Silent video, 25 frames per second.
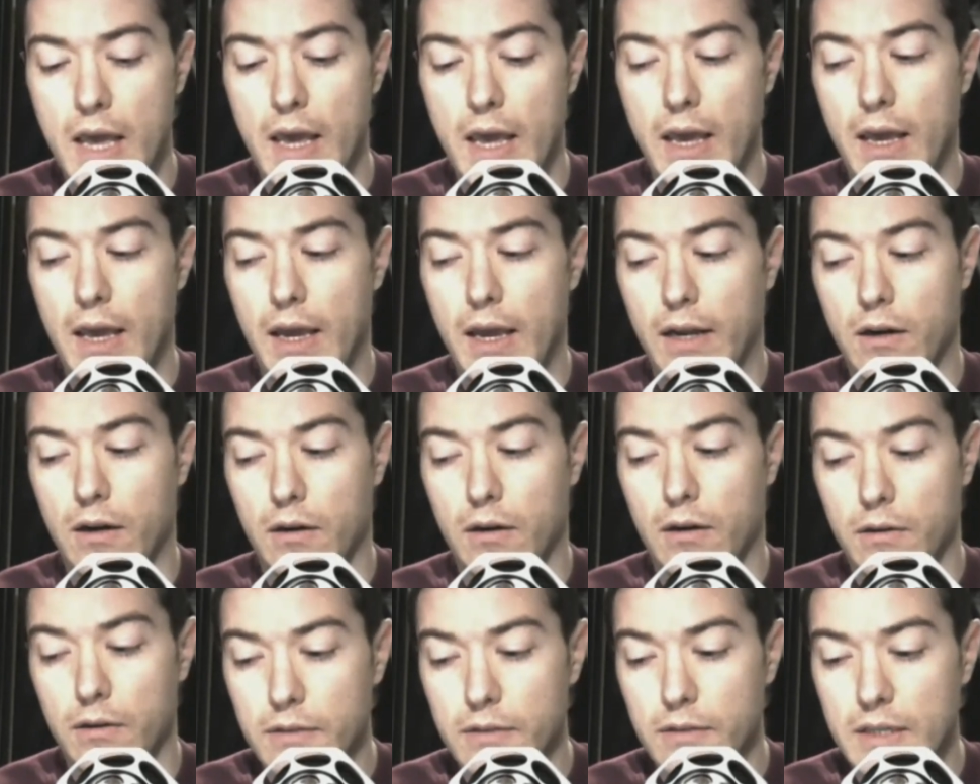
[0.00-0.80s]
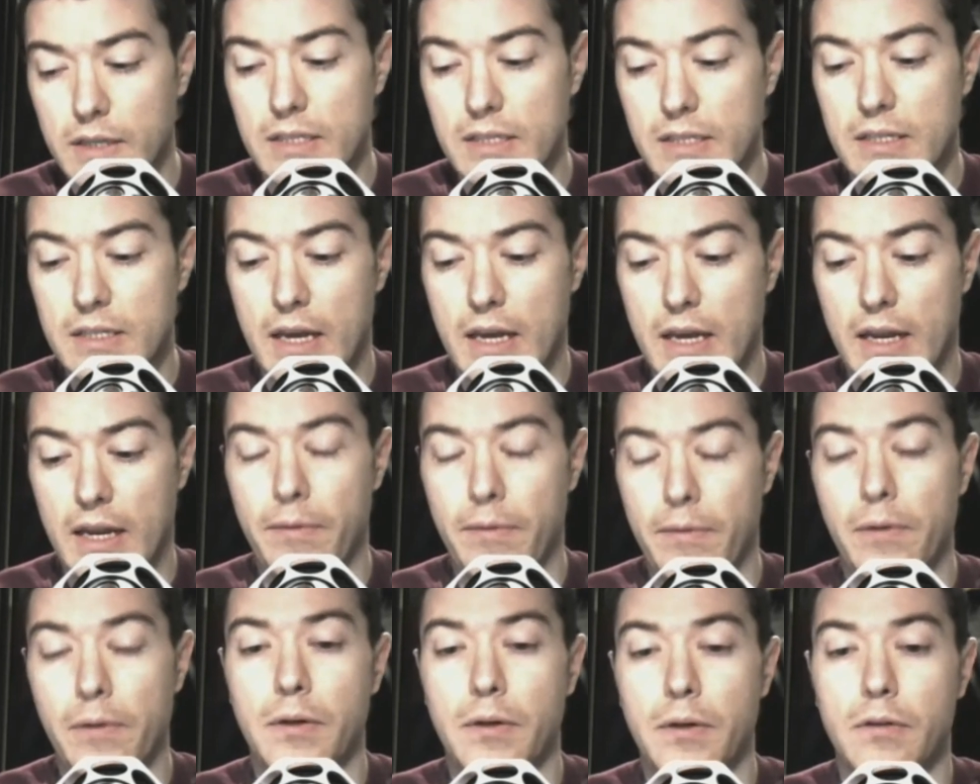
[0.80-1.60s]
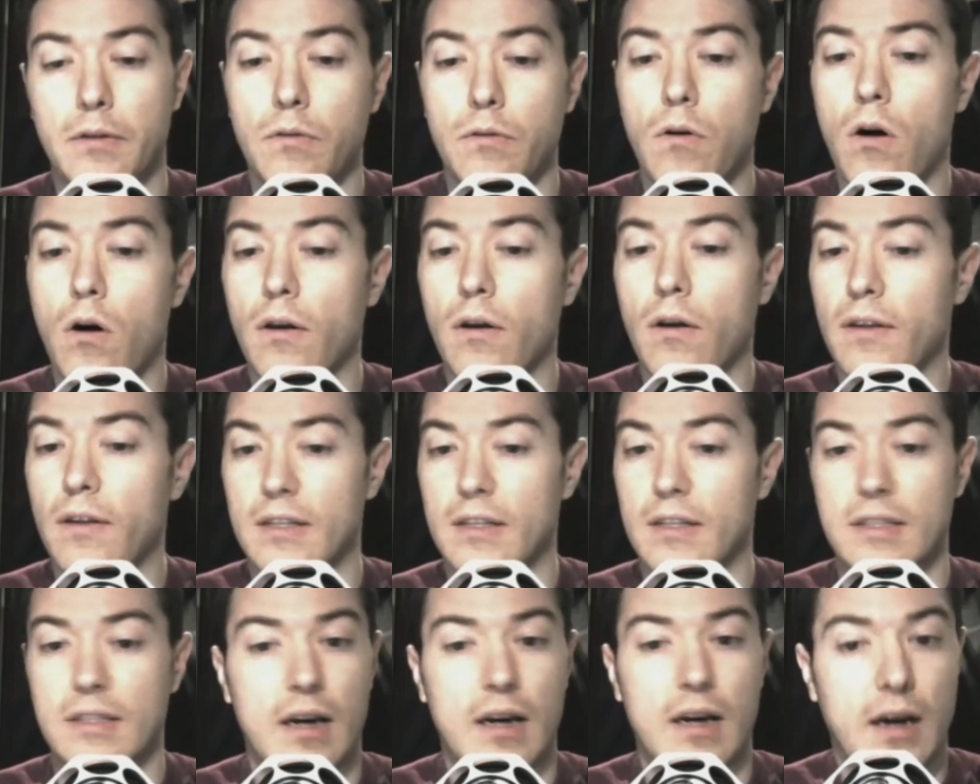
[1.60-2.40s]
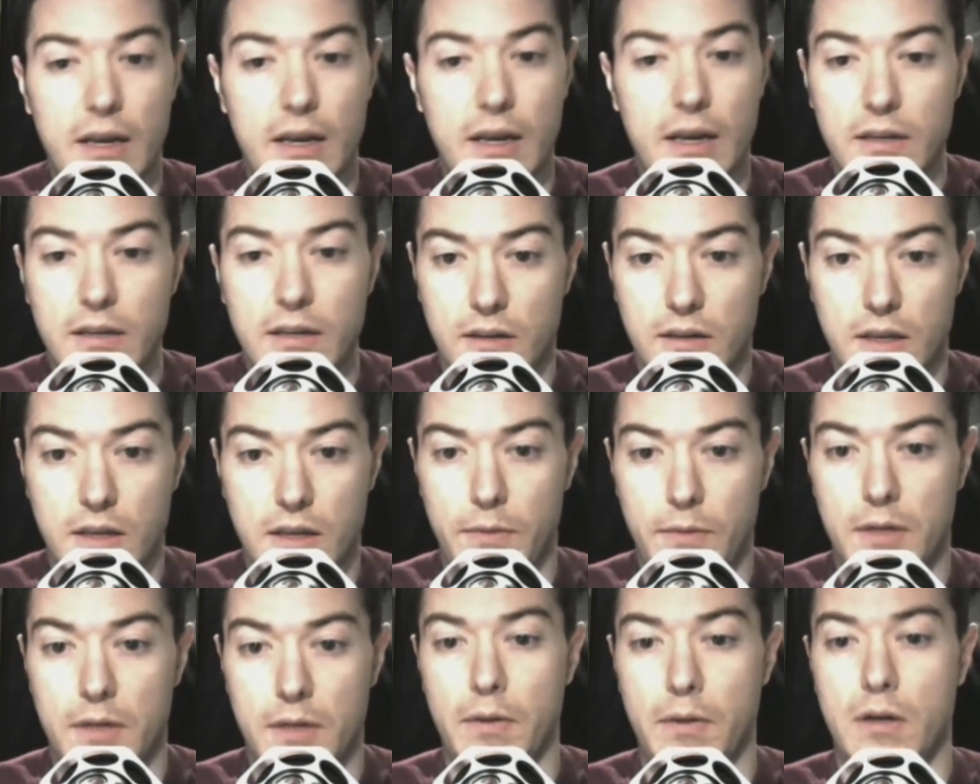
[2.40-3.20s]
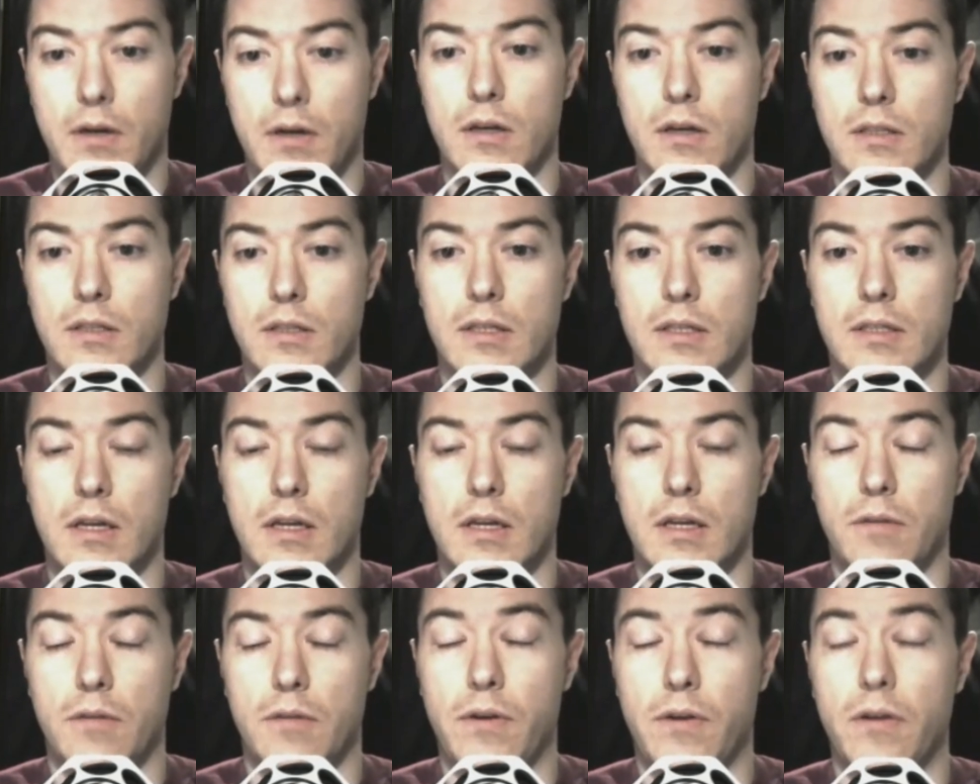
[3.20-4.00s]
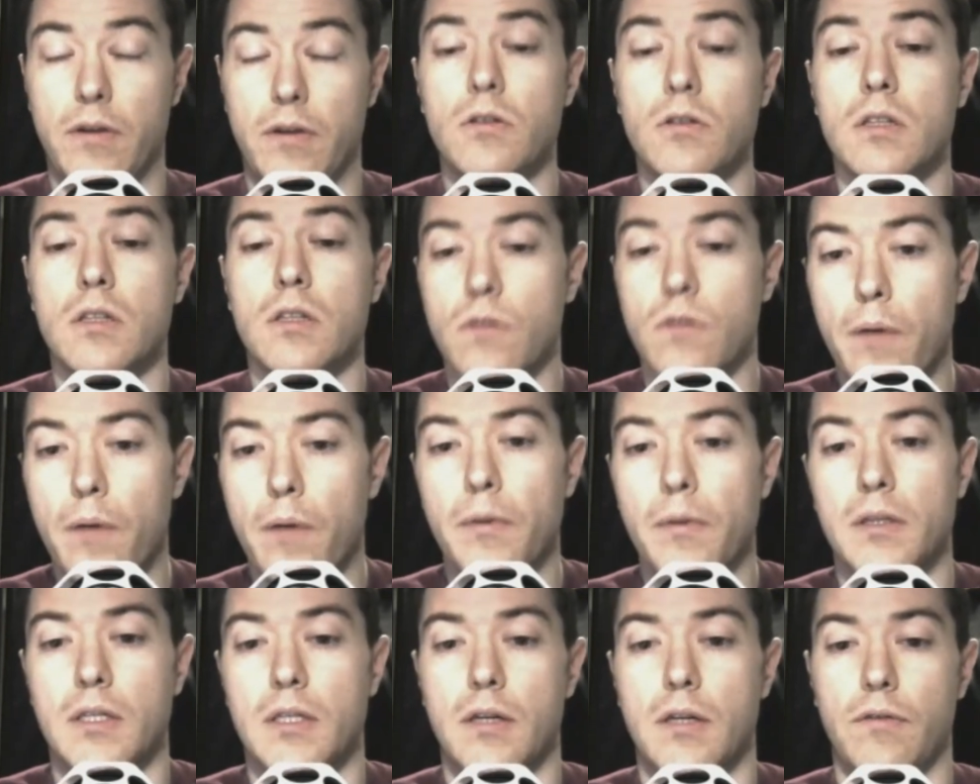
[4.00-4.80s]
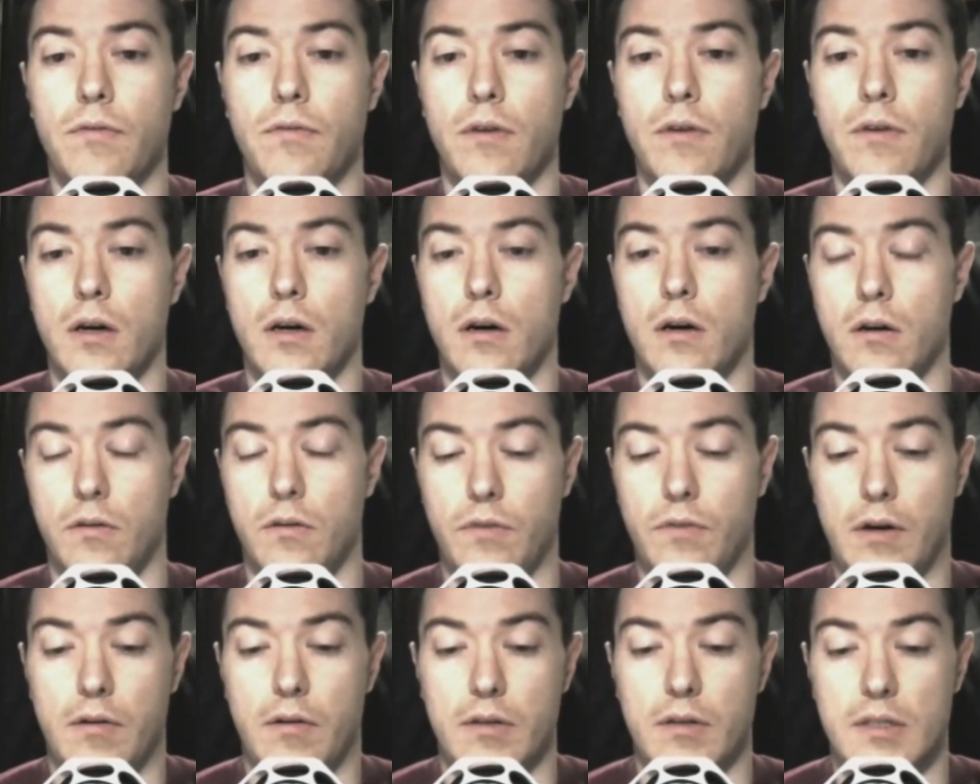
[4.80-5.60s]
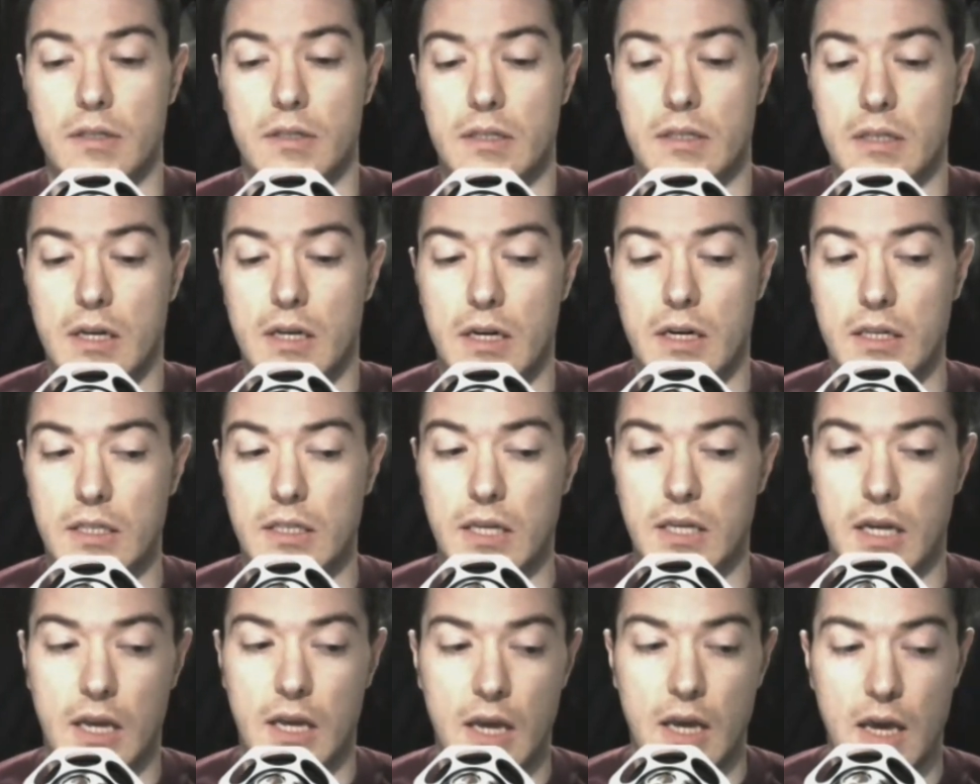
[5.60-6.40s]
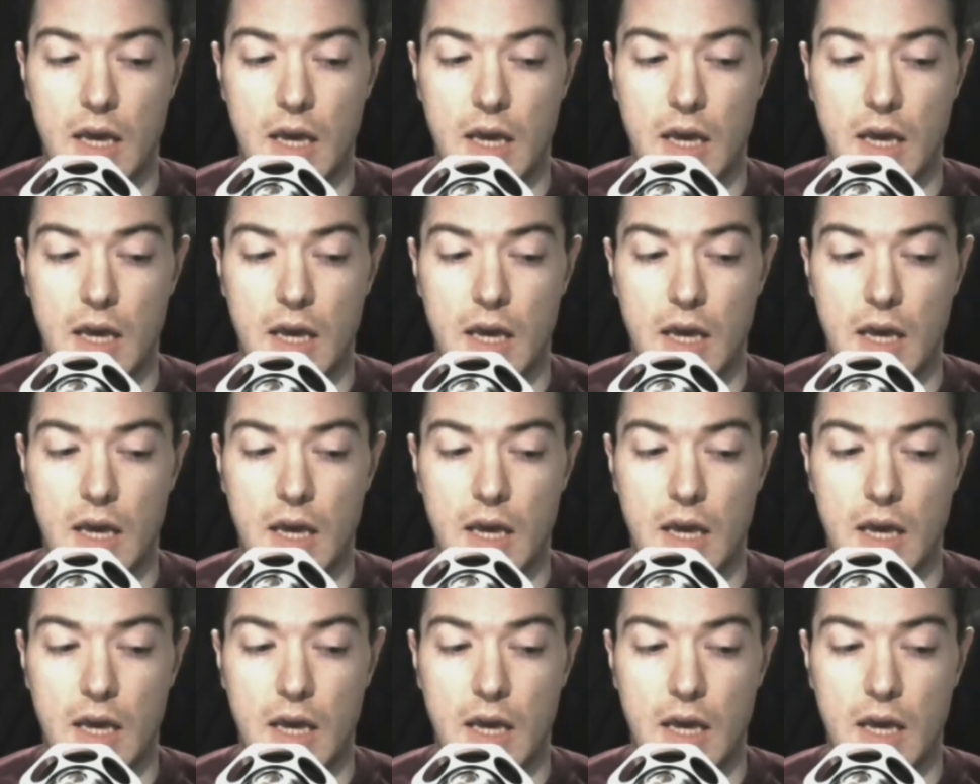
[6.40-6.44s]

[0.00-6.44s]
in all of this, and I will read through the entire document because it's very transformative of our society,